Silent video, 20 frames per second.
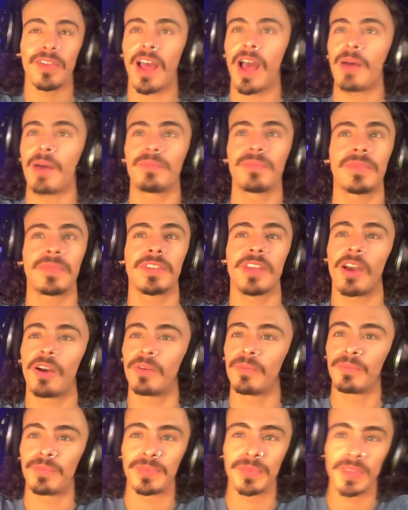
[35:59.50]
I'm yo
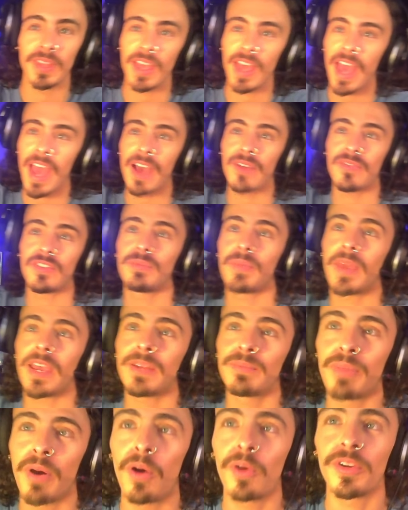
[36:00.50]
haven't
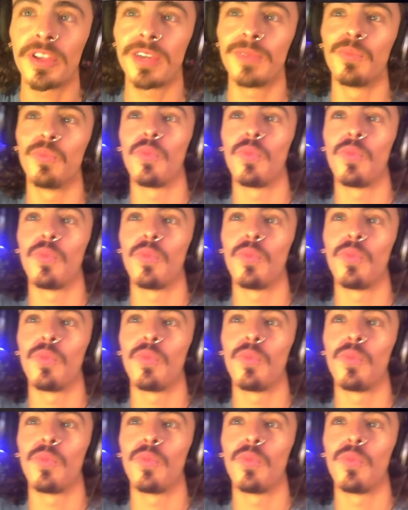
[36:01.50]
made podium